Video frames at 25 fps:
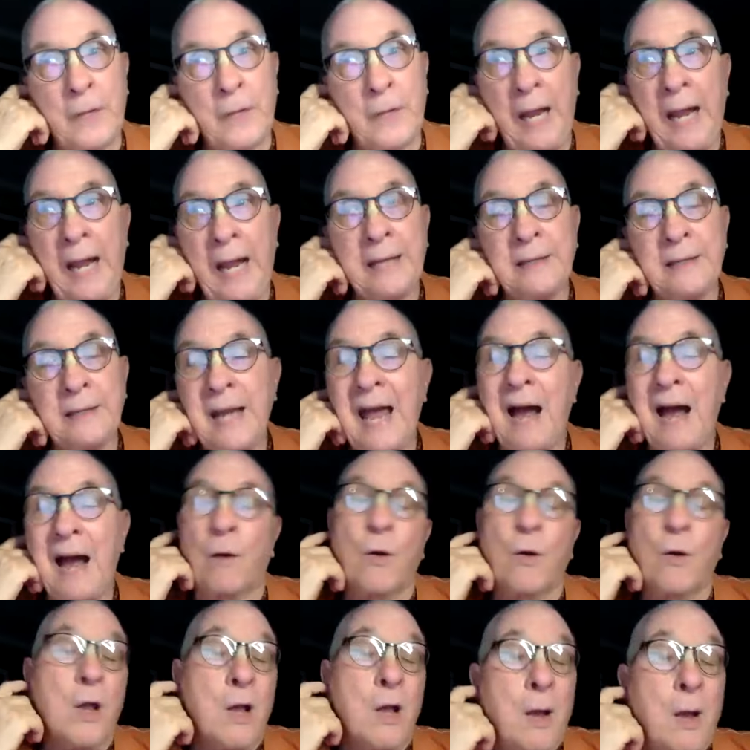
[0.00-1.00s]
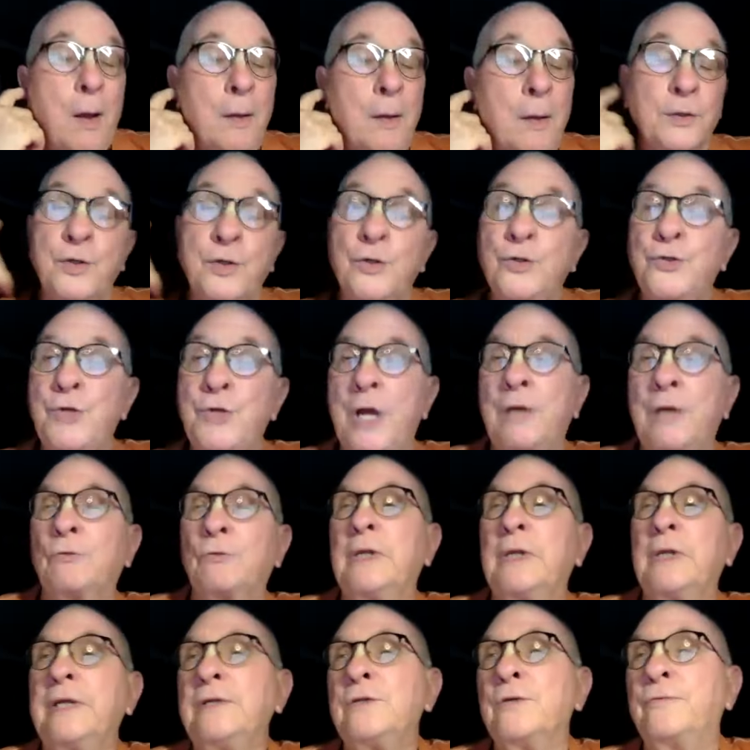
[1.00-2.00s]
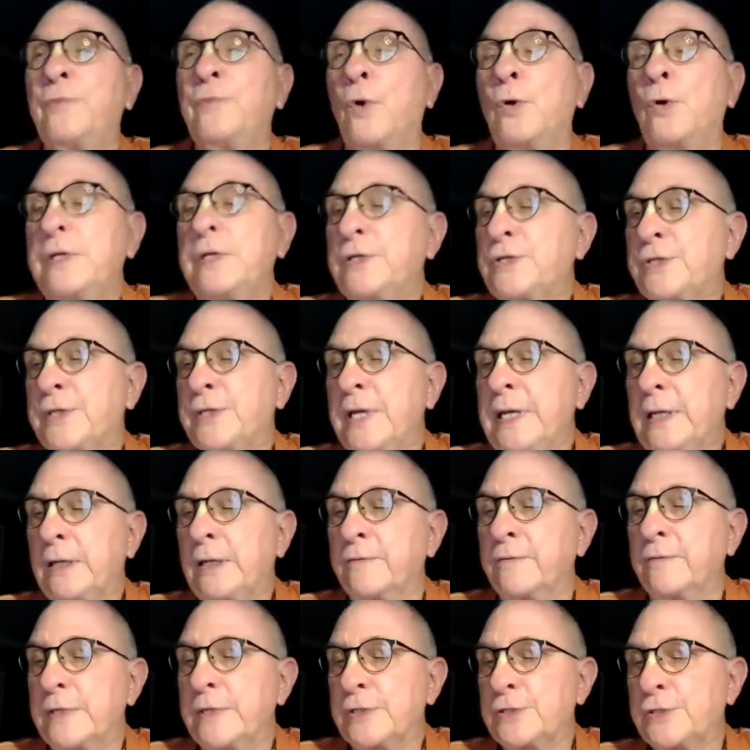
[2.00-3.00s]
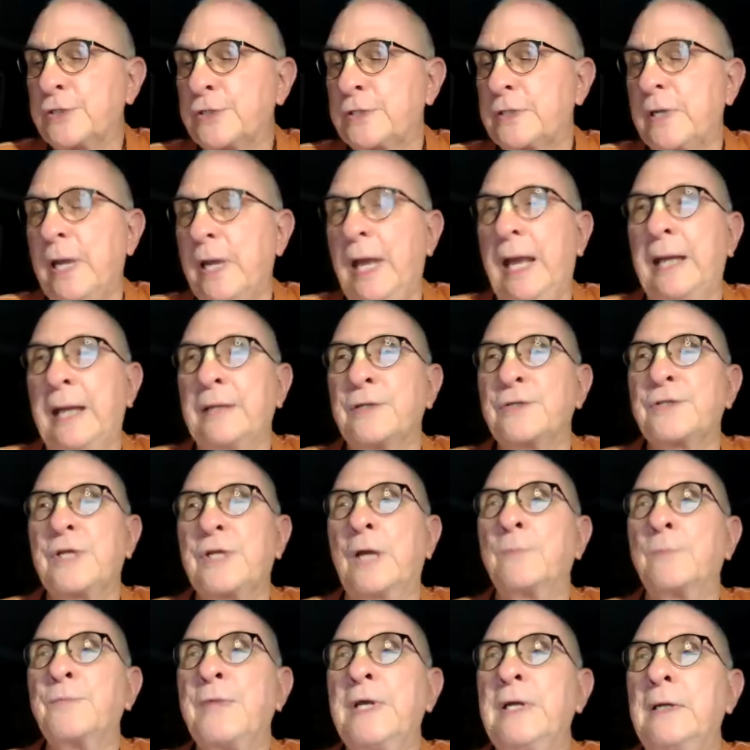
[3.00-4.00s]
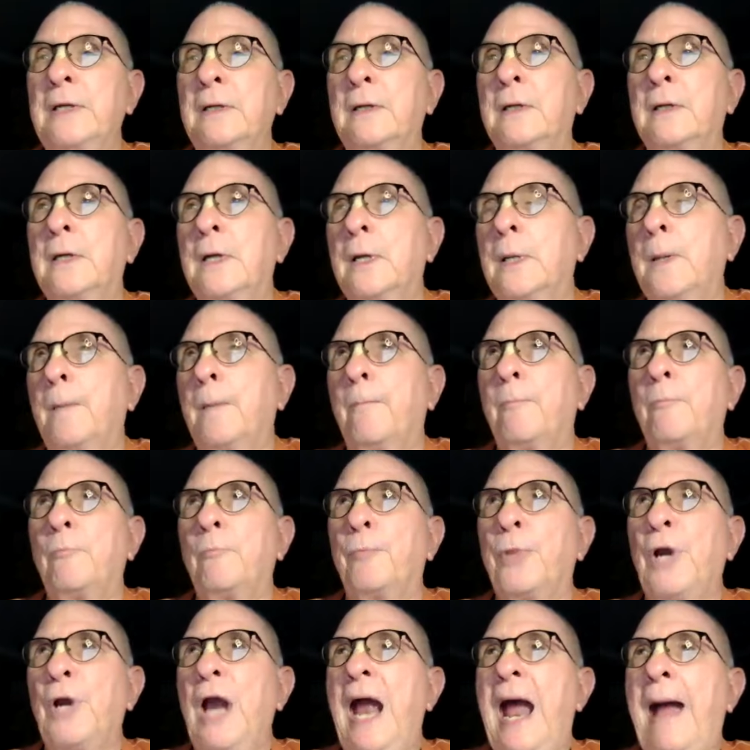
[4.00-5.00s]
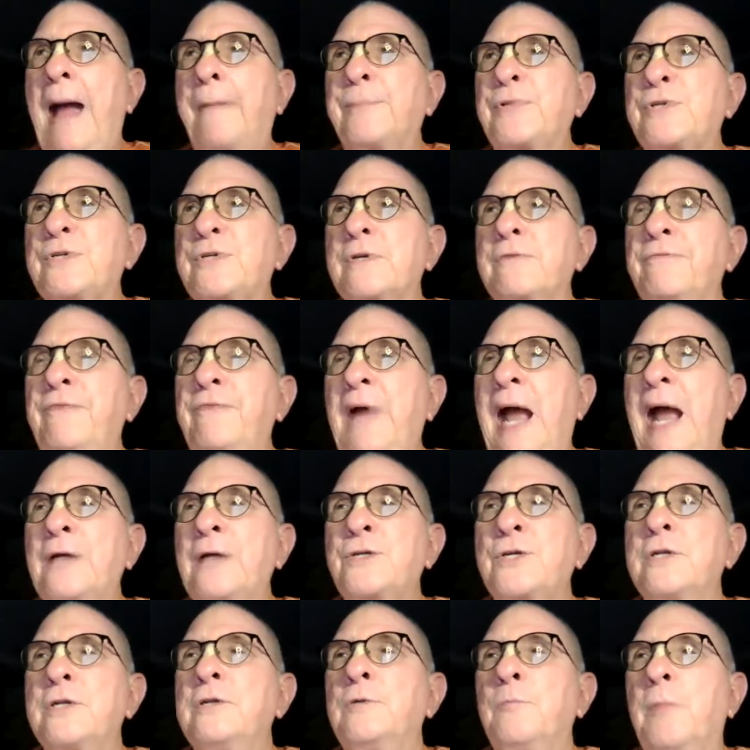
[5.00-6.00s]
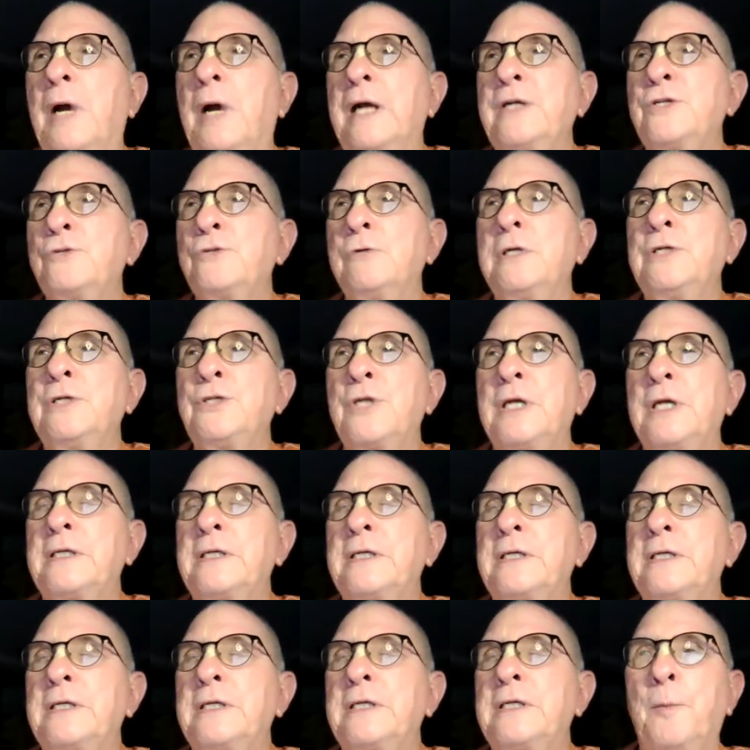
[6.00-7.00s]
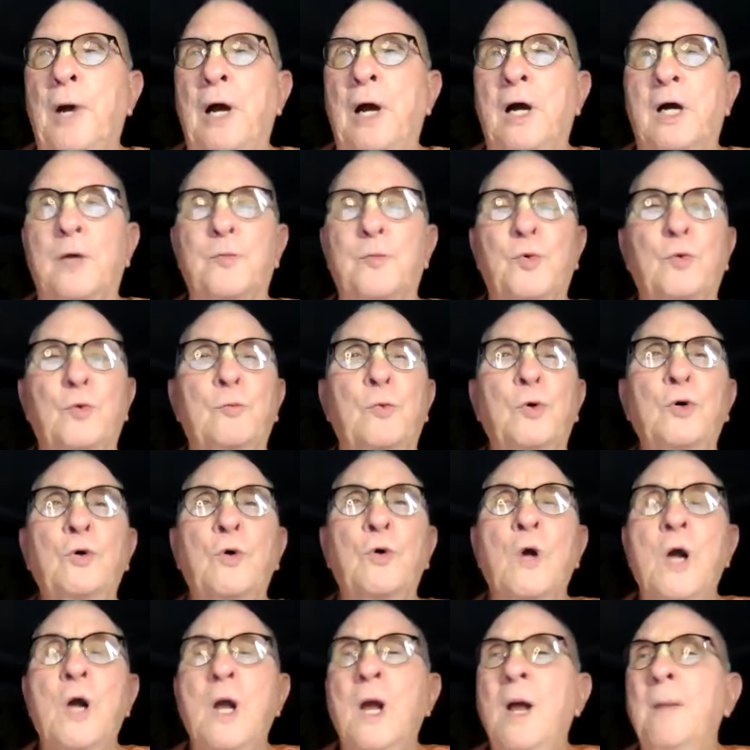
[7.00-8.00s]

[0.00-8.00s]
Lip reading: And now, generally devotees think of this as something perhaps fashioned by Sri Chaitanya Mahaprabhu,